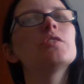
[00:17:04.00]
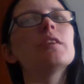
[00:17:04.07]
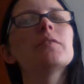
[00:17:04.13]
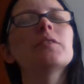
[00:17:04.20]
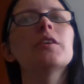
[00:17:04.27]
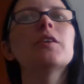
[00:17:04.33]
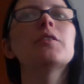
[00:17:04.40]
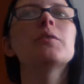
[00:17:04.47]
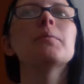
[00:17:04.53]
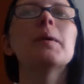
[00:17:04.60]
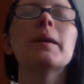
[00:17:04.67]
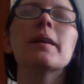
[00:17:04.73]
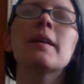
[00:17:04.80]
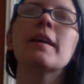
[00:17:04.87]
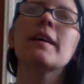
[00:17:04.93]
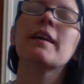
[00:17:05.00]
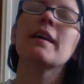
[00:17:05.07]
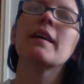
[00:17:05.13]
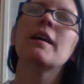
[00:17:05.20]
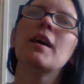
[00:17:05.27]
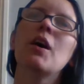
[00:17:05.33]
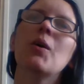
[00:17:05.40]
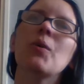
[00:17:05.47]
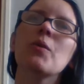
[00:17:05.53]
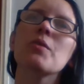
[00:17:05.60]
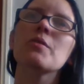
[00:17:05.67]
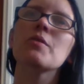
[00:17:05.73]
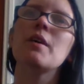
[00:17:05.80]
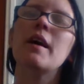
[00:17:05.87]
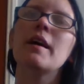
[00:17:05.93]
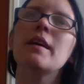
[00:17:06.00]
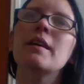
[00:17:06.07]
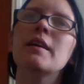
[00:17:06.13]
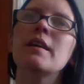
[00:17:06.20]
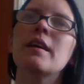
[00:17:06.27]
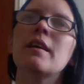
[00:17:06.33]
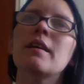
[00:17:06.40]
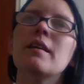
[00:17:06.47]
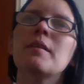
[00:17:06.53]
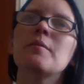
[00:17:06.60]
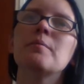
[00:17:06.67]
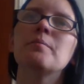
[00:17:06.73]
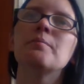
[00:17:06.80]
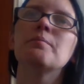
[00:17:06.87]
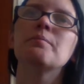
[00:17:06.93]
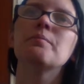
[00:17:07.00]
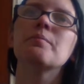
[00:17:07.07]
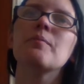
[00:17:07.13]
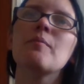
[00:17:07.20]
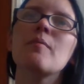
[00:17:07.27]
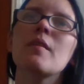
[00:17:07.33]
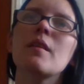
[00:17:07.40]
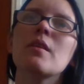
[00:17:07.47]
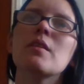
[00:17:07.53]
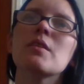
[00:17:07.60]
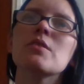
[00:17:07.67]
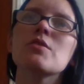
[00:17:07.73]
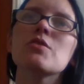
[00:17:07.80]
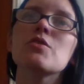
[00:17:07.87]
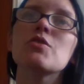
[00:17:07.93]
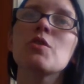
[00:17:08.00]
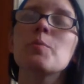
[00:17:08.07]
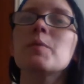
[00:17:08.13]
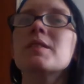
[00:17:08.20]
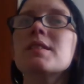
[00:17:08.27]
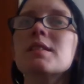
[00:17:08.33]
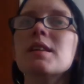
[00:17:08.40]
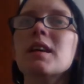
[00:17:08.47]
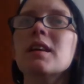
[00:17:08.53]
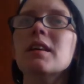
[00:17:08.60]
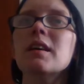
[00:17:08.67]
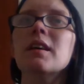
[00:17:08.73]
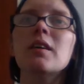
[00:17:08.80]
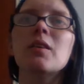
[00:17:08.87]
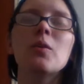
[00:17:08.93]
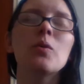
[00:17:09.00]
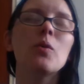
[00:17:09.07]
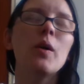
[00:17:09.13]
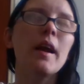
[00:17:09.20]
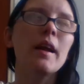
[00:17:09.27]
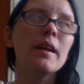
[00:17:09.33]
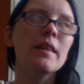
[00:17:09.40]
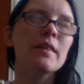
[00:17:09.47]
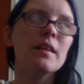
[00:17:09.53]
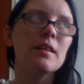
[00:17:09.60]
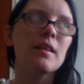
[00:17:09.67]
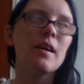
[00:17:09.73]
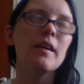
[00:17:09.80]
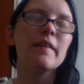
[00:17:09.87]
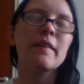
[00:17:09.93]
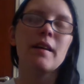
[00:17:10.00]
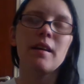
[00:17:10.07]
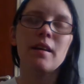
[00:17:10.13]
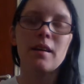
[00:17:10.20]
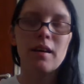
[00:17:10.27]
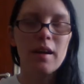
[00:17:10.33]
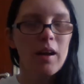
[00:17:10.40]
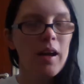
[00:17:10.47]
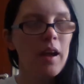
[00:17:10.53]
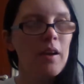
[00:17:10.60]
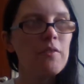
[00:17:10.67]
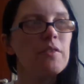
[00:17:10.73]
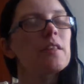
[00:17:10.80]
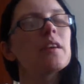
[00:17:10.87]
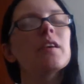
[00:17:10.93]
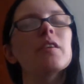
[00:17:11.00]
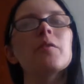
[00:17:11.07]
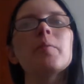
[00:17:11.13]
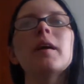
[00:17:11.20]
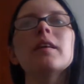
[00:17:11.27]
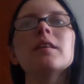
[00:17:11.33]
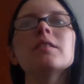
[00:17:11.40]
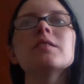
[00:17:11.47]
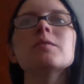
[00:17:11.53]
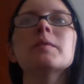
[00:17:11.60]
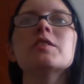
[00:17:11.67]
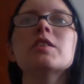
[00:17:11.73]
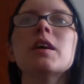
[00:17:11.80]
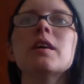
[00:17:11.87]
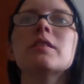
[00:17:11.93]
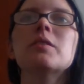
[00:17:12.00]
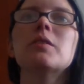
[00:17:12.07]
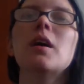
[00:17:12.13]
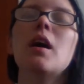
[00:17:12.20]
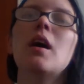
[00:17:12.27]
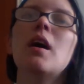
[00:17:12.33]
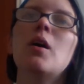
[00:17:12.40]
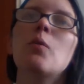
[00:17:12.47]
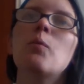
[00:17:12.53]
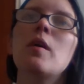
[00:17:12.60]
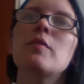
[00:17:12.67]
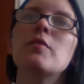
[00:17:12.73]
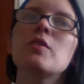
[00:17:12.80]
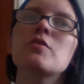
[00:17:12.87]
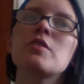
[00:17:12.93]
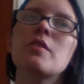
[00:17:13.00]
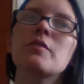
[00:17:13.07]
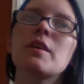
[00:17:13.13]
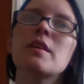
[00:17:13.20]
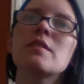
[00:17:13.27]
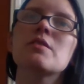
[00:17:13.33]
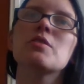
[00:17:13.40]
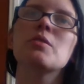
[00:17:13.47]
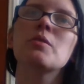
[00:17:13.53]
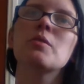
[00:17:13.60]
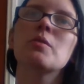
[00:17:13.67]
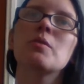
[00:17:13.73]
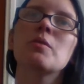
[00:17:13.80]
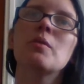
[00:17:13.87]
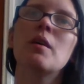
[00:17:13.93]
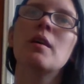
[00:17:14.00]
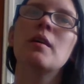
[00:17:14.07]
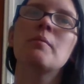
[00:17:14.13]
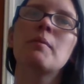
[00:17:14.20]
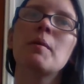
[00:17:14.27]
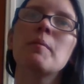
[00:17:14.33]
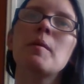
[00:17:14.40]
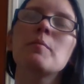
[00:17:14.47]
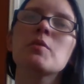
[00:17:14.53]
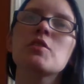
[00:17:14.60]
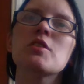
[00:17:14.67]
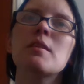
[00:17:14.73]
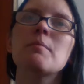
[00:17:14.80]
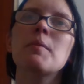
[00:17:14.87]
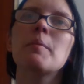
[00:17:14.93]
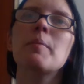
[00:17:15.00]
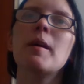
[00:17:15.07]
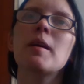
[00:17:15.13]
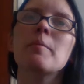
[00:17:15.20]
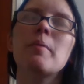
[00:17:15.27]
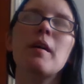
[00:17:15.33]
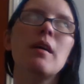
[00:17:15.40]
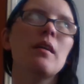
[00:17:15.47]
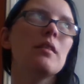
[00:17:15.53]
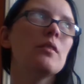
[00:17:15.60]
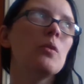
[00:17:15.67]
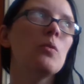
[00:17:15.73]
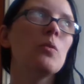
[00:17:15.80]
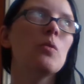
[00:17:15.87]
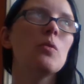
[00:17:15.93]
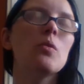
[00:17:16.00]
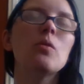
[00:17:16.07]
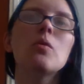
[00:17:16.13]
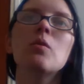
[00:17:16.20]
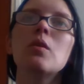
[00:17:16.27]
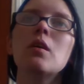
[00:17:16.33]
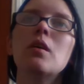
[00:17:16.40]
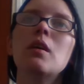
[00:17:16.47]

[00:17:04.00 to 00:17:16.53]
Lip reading: never know, you might like it. Or a super sticker or anything like that. Everything goes back into my channel, whether you donate to my membership, my PayPal, or